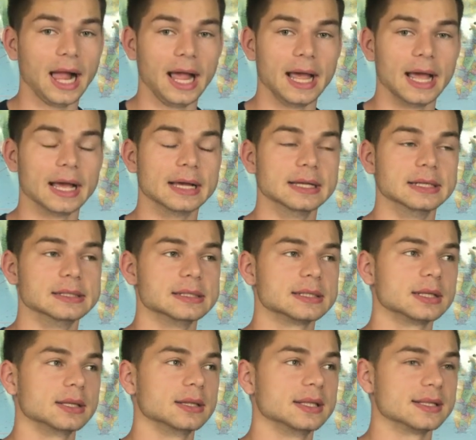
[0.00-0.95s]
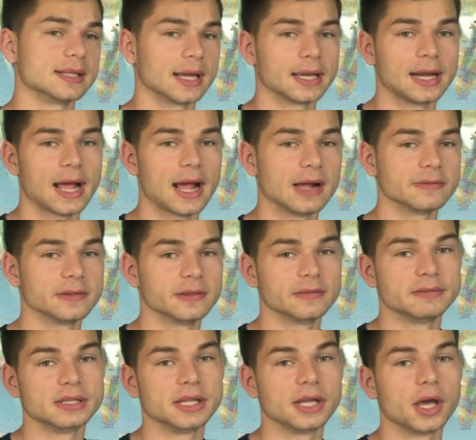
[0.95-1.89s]
And the second half of
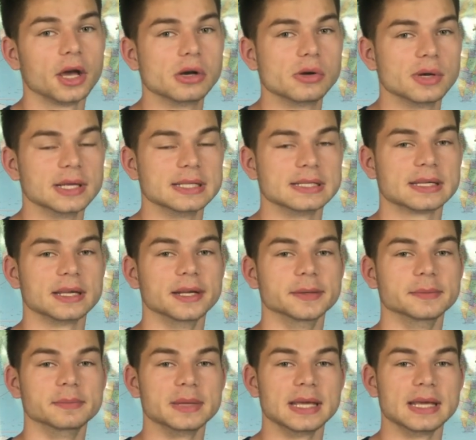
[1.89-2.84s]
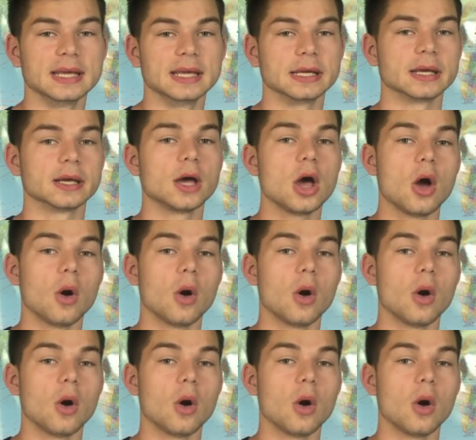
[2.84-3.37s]
the video is gonna be